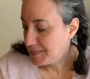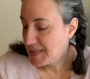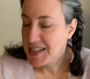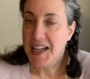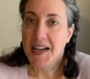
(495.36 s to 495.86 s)

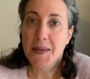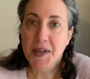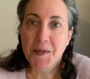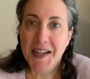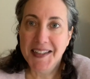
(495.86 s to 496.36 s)
it's not
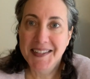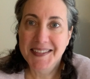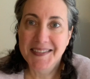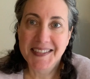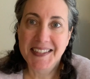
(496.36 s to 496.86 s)
Hemingway.
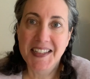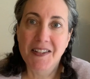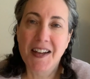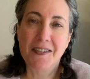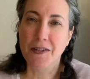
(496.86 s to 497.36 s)
You know,
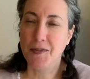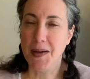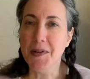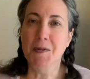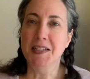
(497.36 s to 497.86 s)
I don't know if
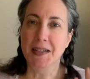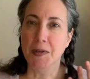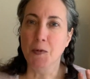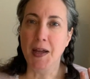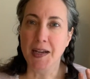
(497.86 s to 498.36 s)
Hemingway's
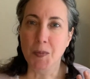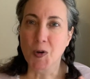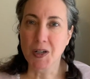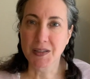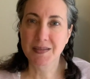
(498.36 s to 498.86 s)
Hemingway
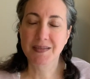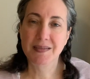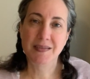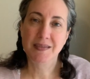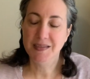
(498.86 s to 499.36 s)
anymore
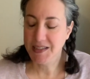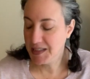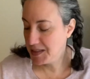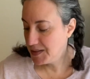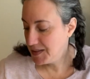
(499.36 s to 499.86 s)
because
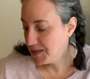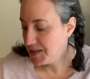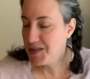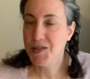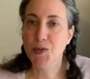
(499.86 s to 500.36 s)
it's
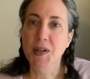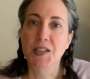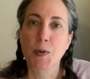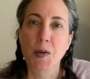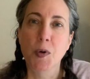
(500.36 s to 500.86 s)

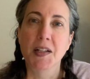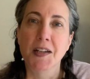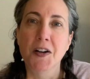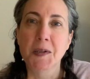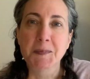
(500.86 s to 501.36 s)
2021,
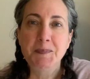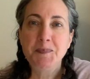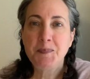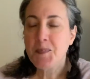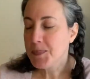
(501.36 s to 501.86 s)
y'all.
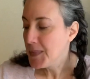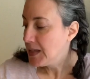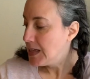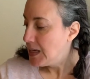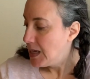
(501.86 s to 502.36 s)

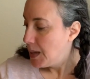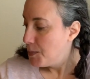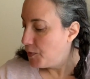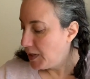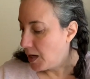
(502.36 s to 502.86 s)

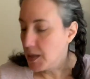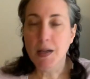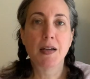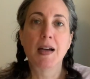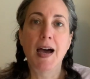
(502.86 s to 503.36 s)
Moving on.
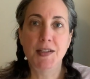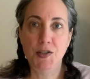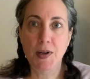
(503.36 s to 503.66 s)
I